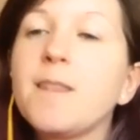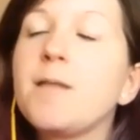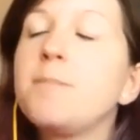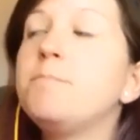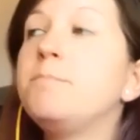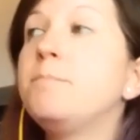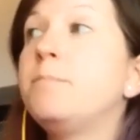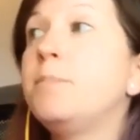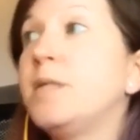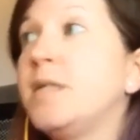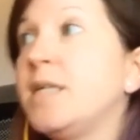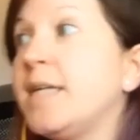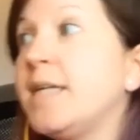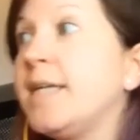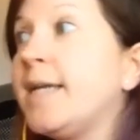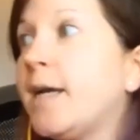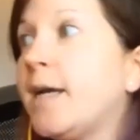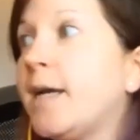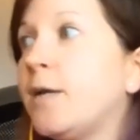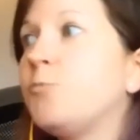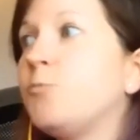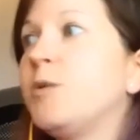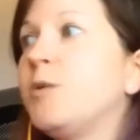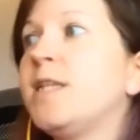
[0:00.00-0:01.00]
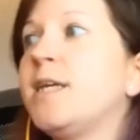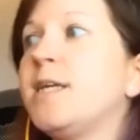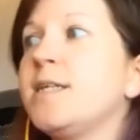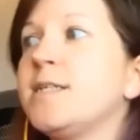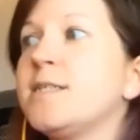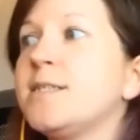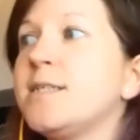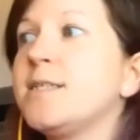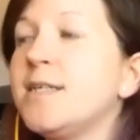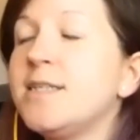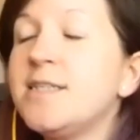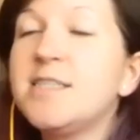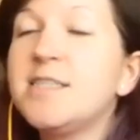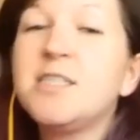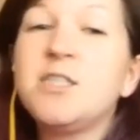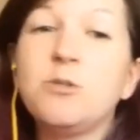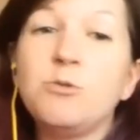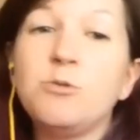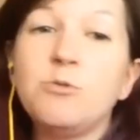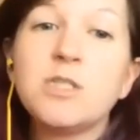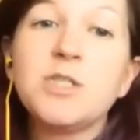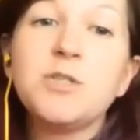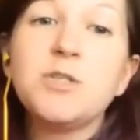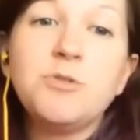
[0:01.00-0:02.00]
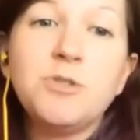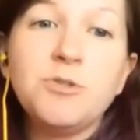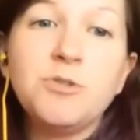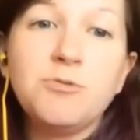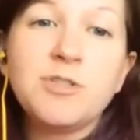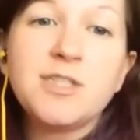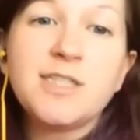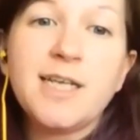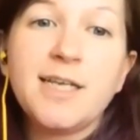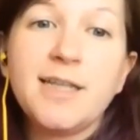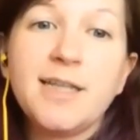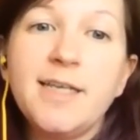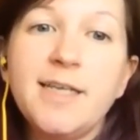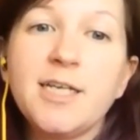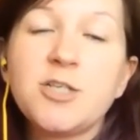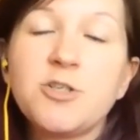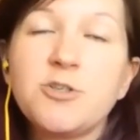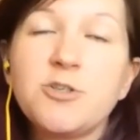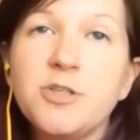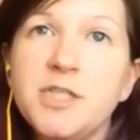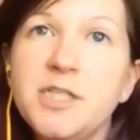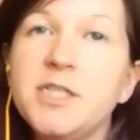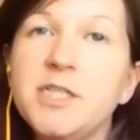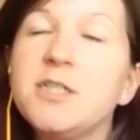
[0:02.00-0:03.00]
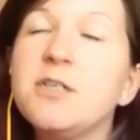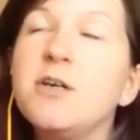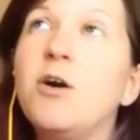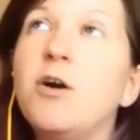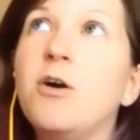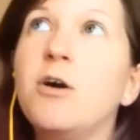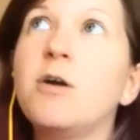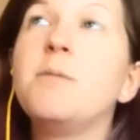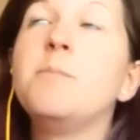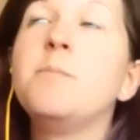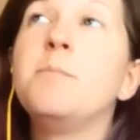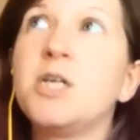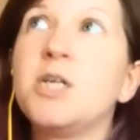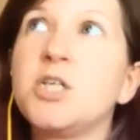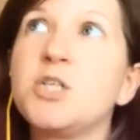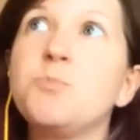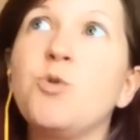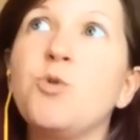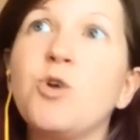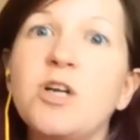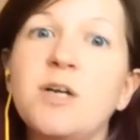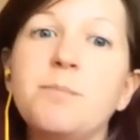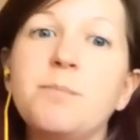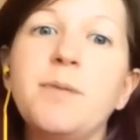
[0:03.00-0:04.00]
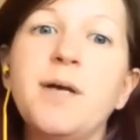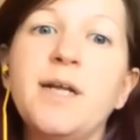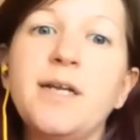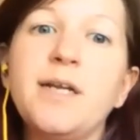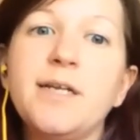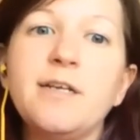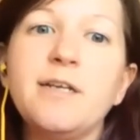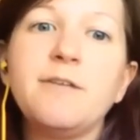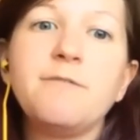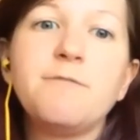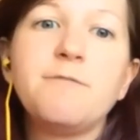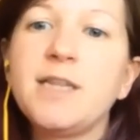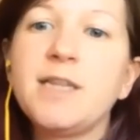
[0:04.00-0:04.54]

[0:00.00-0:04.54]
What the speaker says: But again, with that said, students who do stay the extra year are much more competitive.